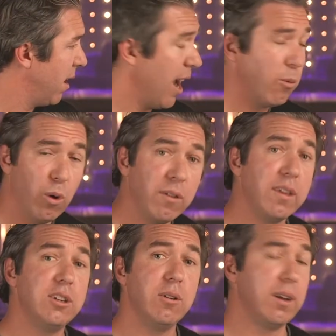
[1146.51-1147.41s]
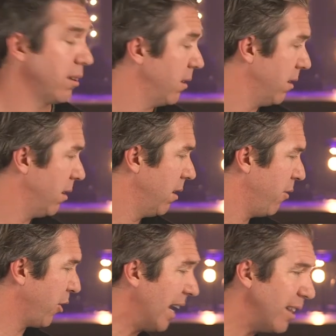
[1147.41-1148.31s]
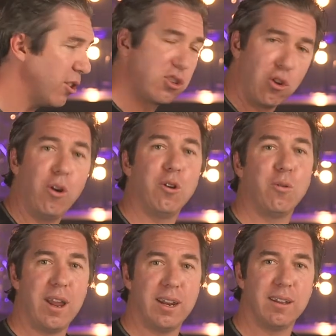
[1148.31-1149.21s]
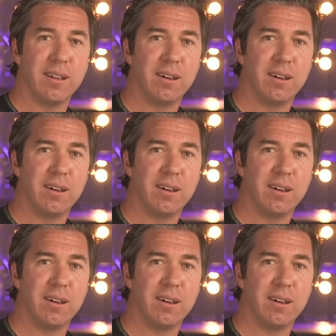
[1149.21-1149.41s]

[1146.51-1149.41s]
And what are they doing? They're getting the soil ready.